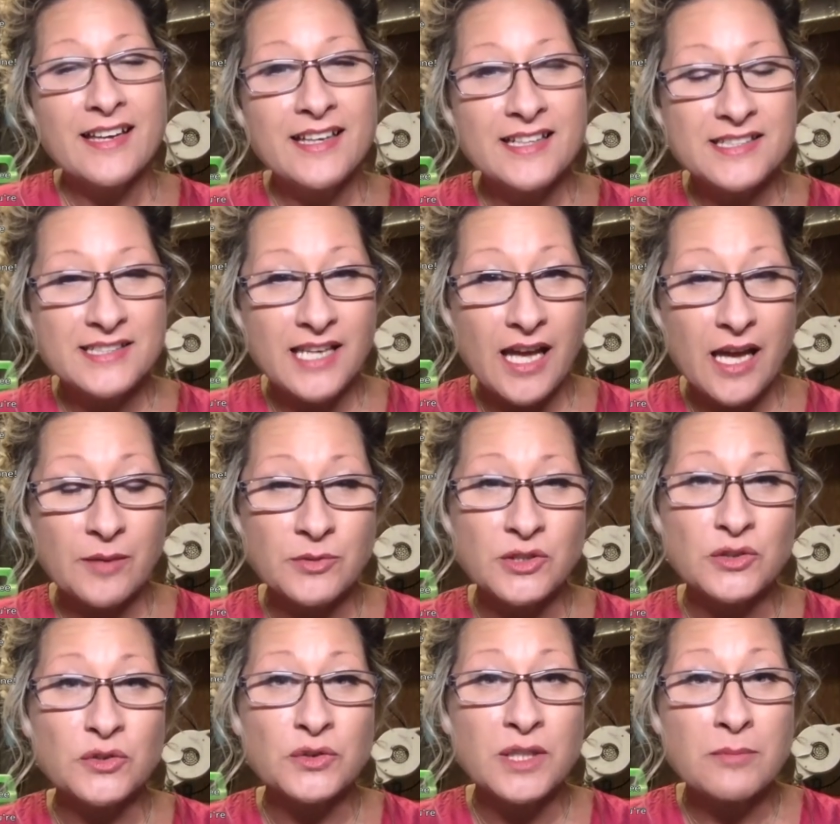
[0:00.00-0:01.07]
it is
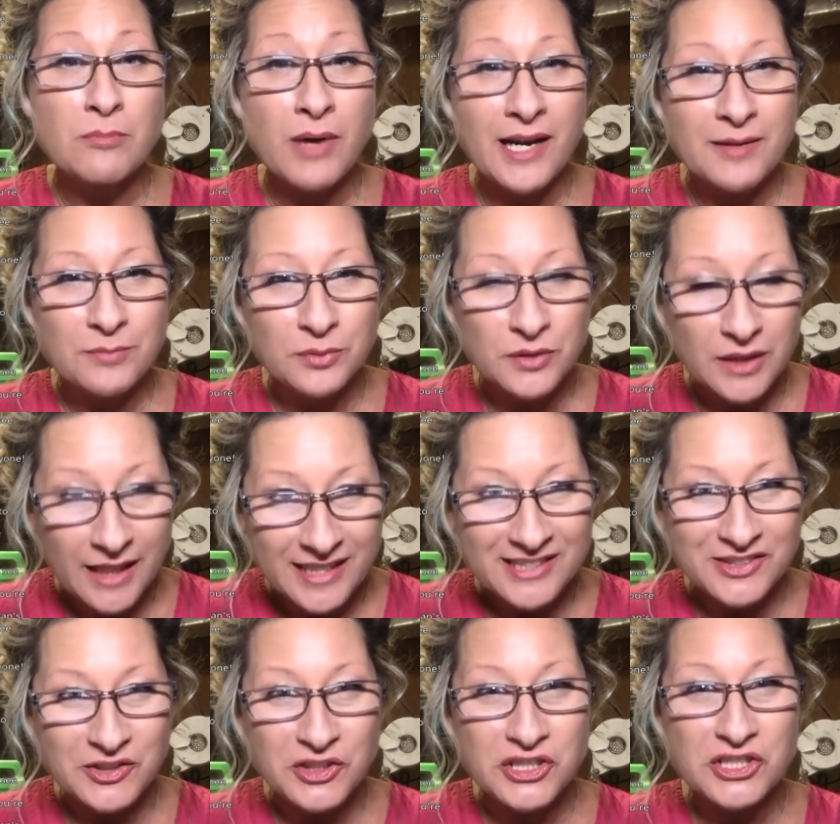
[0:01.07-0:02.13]
absolutely my
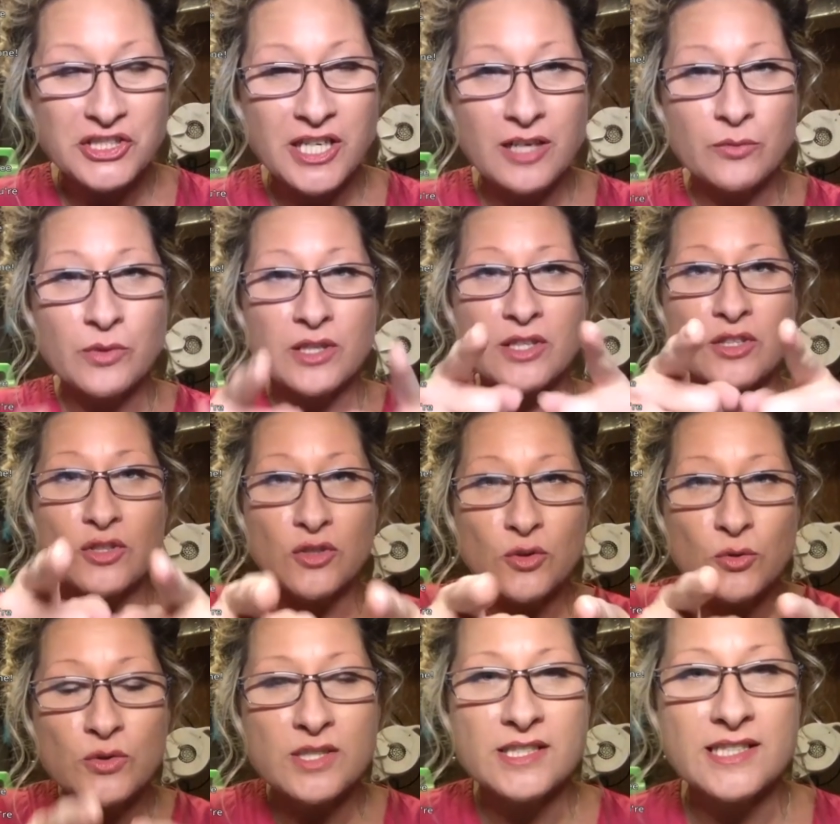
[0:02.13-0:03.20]
pleasure to share with
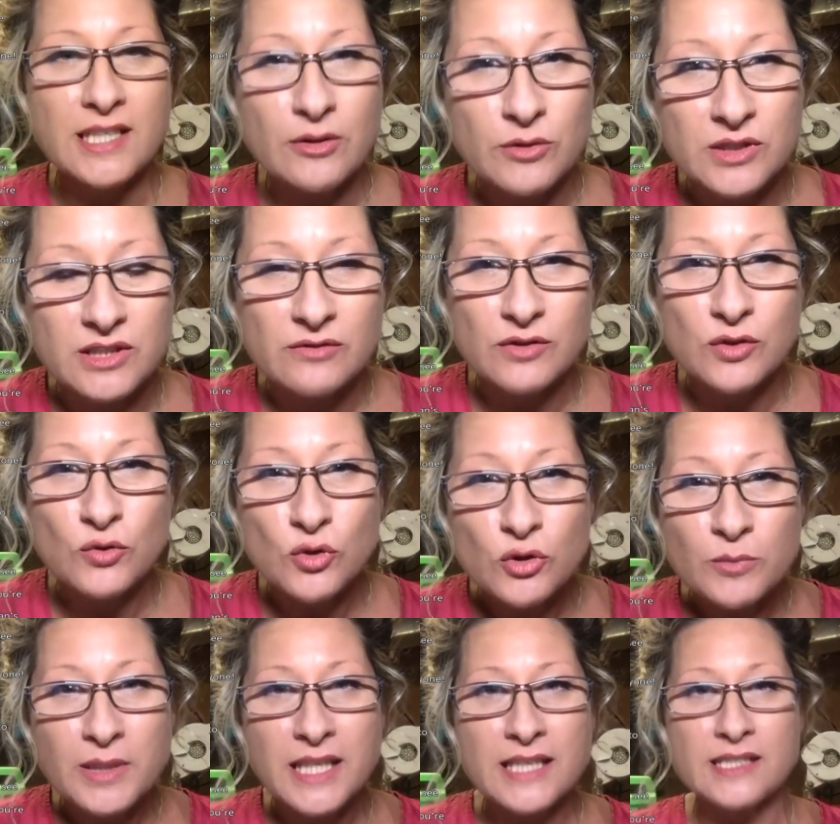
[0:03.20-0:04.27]
you the secrets of the
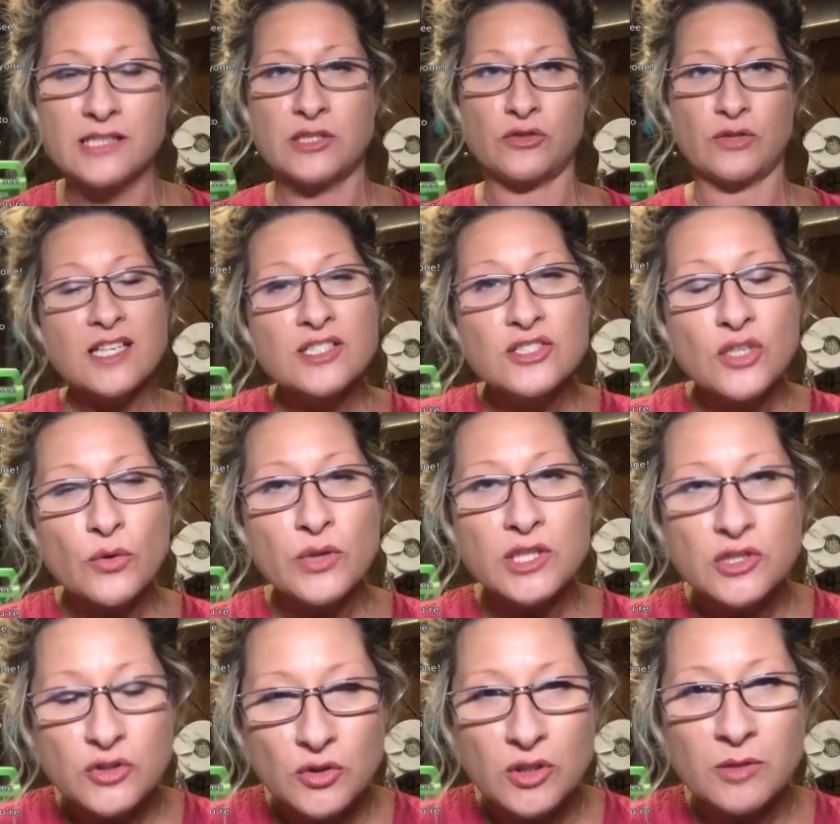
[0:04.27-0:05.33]
grooming industry so
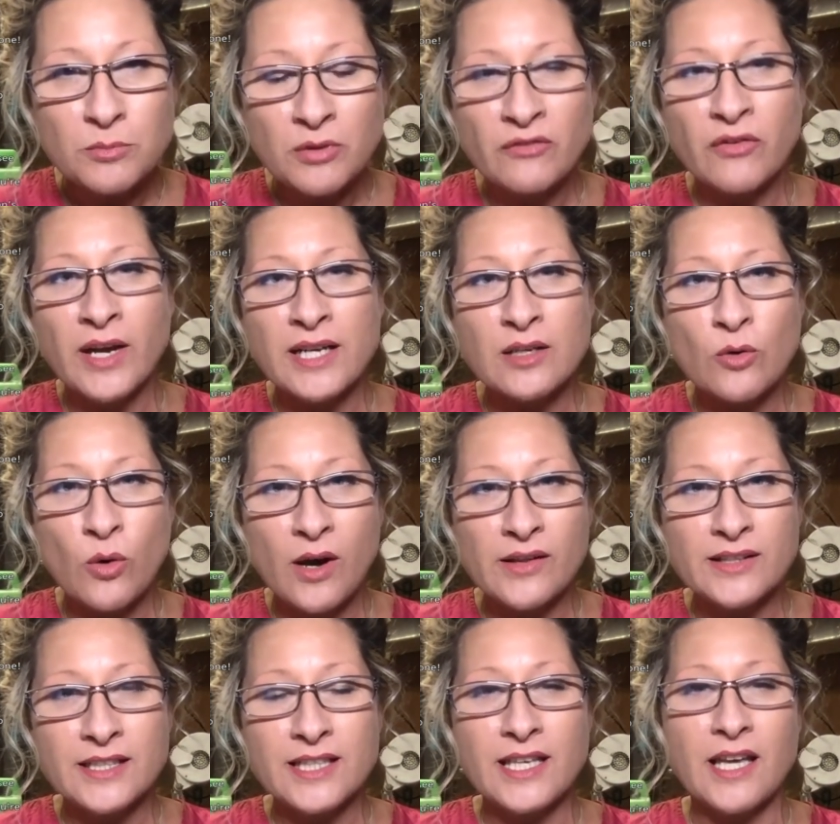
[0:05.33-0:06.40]
that you can provide
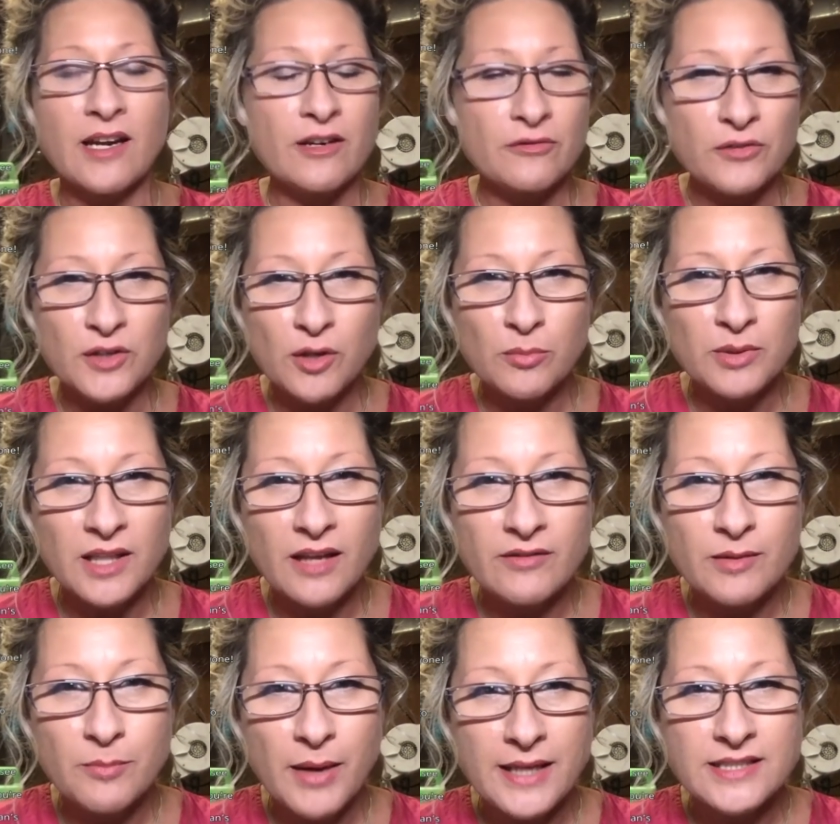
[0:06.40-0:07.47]
quality care for your
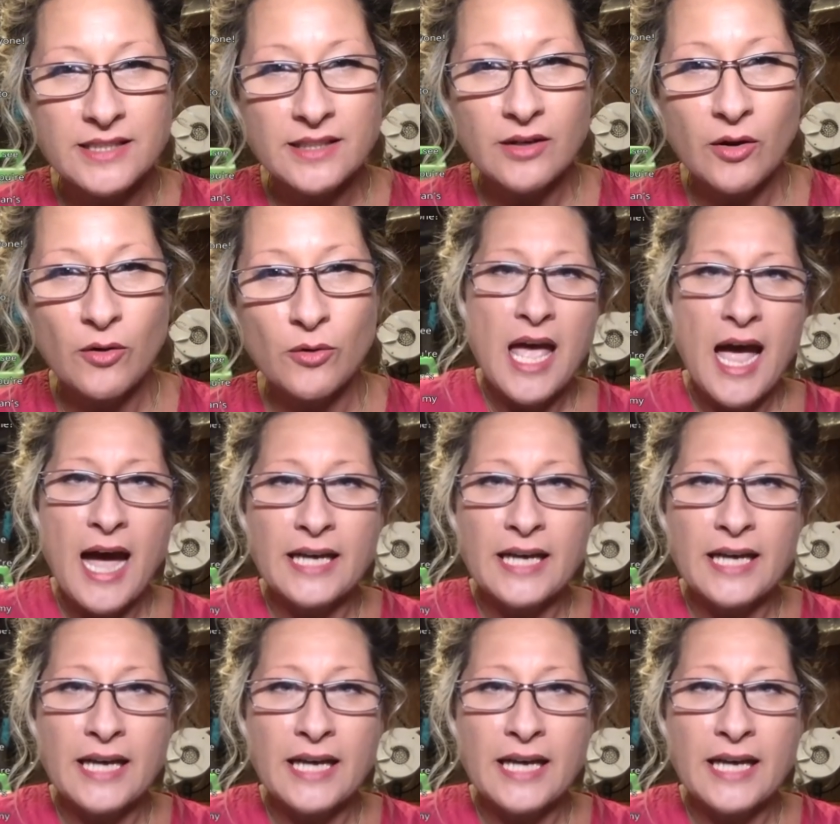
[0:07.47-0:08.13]
beloved pets at home.